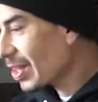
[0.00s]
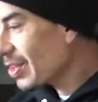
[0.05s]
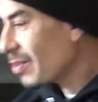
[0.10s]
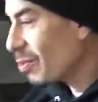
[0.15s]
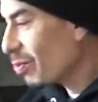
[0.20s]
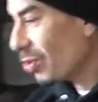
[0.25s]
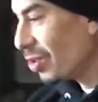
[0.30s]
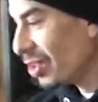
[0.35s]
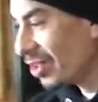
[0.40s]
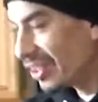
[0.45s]

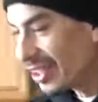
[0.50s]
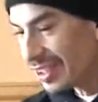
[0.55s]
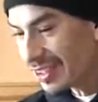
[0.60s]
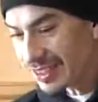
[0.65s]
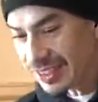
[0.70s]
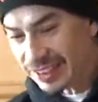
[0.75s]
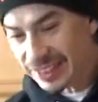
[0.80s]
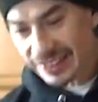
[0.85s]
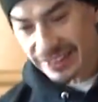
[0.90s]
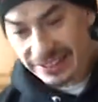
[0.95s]
Really
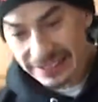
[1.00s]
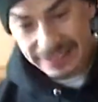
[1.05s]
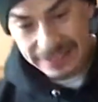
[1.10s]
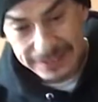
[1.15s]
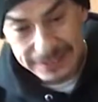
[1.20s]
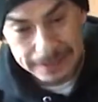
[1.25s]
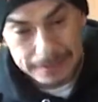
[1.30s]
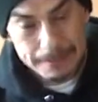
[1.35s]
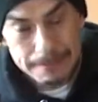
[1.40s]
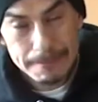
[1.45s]
good.
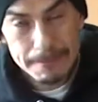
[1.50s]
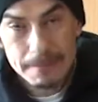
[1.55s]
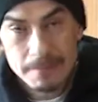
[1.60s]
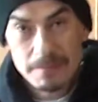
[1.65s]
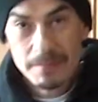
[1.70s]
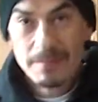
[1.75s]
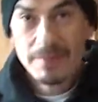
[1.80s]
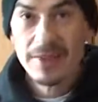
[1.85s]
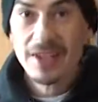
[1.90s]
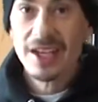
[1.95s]

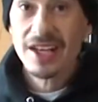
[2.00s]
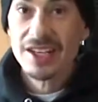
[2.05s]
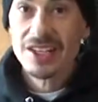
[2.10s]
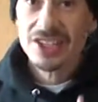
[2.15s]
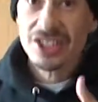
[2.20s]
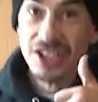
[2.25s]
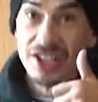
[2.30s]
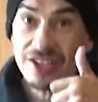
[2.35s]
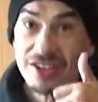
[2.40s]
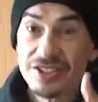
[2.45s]

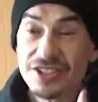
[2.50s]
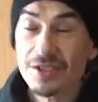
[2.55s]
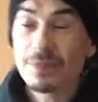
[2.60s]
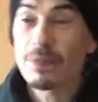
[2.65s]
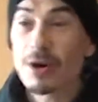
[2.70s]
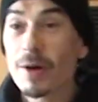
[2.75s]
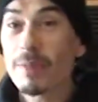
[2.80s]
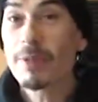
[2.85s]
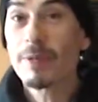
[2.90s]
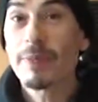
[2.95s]
Cheers to
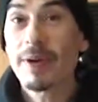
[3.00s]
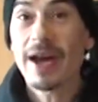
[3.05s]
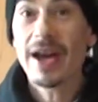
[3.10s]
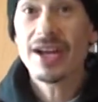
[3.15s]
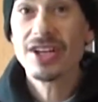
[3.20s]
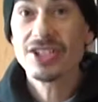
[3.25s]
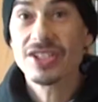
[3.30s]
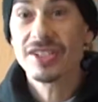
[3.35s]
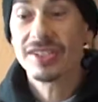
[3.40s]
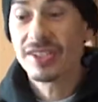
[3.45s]
Purple
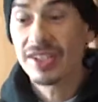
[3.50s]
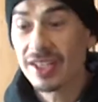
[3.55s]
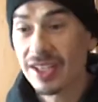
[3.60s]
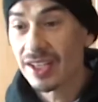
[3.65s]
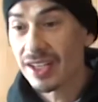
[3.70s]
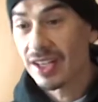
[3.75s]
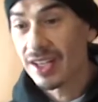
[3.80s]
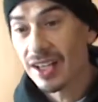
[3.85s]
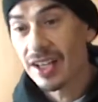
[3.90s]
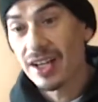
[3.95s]
Passion.
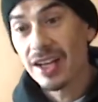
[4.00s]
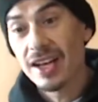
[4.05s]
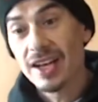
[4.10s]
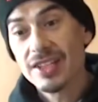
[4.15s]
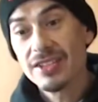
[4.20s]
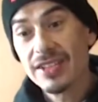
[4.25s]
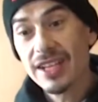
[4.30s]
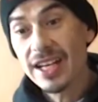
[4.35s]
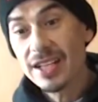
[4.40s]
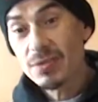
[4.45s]

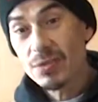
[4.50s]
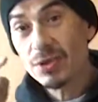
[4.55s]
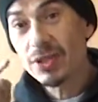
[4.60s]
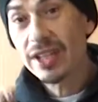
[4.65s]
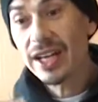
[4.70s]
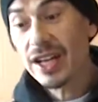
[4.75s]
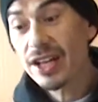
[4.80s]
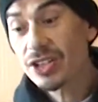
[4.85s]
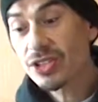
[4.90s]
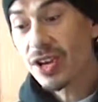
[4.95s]
You guys really
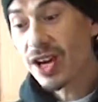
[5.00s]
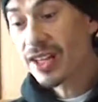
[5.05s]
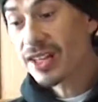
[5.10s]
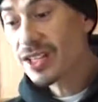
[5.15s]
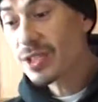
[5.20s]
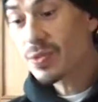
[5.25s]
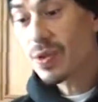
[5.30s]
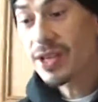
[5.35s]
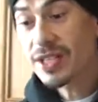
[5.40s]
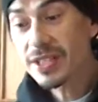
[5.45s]
gotta try
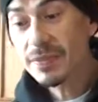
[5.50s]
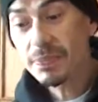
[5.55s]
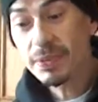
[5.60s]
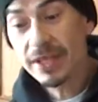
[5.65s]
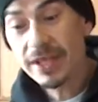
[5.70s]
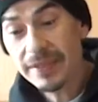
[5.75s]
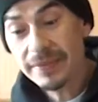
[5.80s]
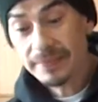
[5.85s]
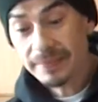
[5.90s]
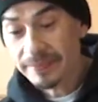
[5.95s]
this
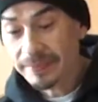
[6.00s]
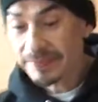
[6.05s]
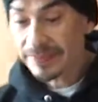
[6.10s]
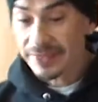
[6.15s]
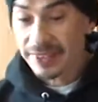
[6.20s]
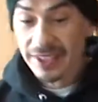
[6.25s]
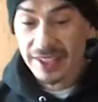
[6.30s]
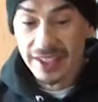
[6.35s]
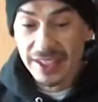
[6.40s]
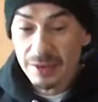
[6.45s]
recipe.
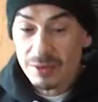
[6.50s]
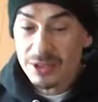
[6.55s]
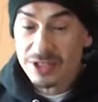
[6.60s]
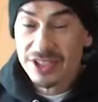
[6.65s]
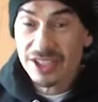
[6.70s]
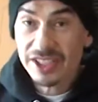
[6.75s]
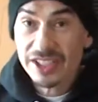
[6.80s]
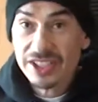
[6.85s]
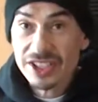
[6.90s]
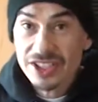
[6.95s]
It was
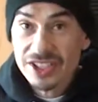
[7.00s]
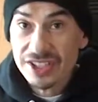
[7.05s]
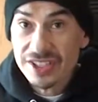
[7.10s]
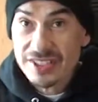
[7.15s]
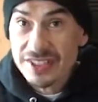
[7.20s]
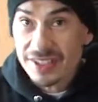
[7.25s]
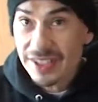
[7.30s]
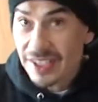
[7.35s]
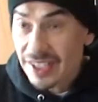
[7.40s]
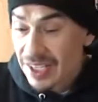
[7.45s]

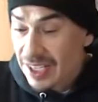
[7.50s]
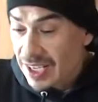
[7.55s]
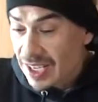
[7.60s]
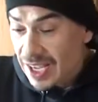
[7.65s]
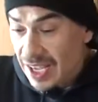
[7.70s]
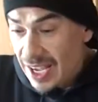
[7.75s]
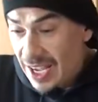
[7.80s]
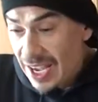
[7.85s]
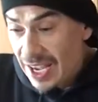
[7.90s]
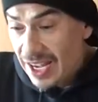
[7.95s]
delicious
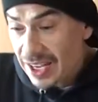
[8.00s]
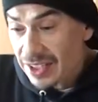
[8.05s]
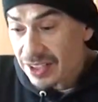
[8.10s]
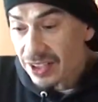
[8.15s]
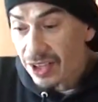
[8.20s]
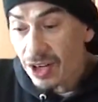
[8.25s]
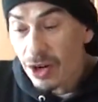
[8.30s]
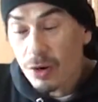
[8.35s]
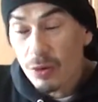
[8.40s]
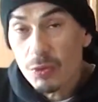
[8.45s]
and
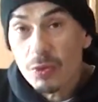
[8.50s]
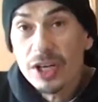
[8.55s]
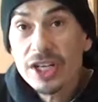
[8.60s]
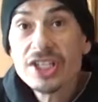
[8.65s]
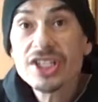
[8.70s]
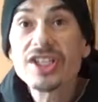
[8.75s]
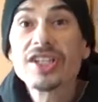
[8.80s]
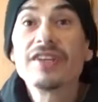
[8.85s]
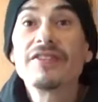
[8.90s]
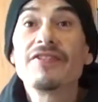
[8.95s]

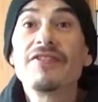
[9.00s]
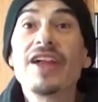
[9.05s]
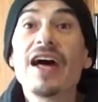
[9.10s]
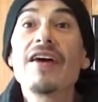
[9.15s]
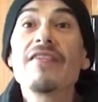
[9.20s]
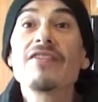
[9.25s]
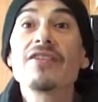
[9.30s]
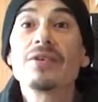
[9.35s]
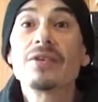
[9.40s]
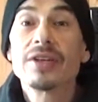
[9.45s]
rich in
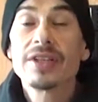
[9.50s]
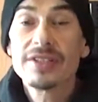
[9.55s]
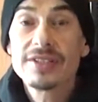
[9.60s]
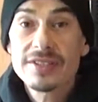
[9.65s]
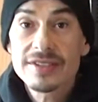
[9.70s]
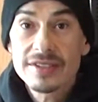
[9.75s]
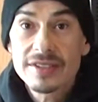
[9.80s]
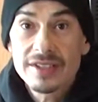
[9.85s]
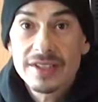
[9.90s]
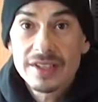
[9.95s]

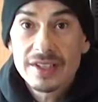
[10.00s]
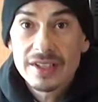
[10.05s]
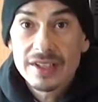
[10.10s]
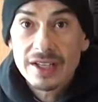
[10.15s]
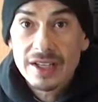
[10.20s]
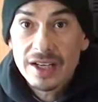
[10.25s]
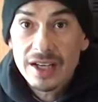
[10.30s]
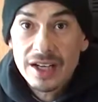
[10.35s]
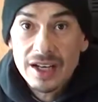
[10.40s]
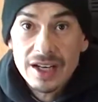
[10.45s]
flavonoids.
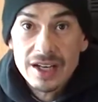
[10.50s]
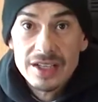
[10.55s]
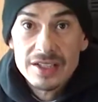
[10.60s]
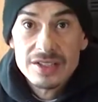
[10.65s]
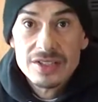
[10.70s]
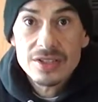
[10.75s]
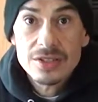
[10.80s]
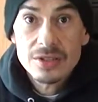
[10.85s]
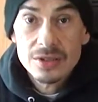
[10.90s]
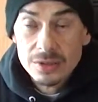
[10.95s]

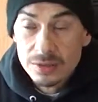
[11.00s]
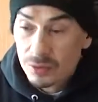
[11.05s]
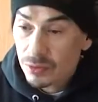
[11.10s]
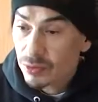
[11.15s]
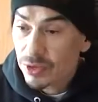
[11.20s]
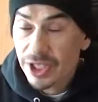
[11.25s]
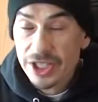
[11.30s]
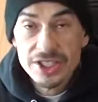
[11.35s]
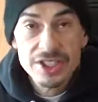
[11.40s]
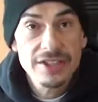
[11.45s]
So
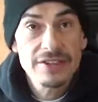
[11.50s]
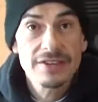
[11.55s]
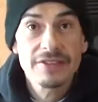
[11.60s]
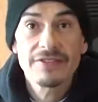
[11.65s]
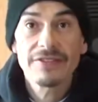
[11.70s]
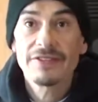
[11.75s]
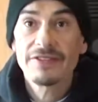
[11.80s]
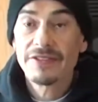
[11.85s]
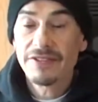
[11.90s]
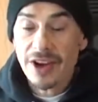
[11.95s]
rich in
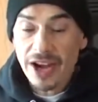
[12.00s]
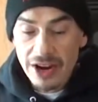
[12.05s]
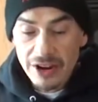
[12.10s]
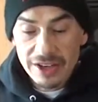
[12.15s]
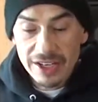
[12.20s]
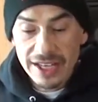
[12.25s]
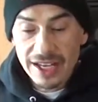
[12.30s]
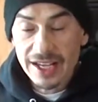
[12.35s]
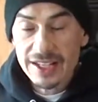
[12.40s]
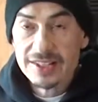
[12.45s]

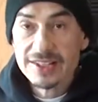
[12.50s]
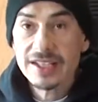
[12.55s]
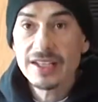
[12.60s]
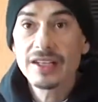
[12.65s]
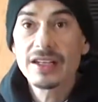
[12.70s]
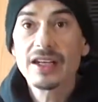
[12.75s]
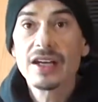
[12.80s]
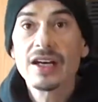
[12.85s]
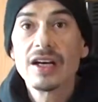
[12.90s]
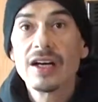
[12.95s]

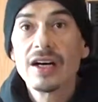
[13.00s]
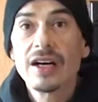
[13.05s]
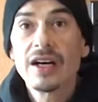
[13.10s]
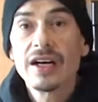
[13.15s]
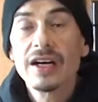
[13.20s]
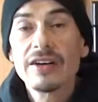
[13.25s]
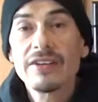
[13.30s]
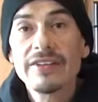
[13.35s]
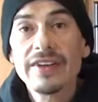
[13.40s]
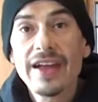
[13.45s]
fighter-canceling
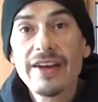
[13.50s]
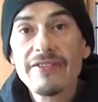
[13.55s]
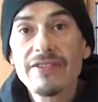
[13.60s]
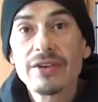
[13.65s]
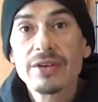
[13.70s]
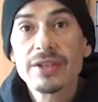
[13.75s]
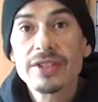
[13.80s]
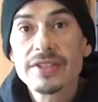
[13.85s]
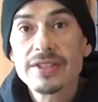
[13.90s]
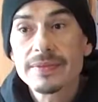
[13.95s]

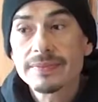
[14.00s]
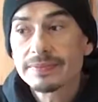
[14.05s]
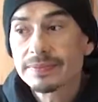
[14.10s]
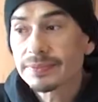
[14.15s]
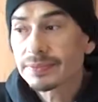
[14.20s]
flavonoids.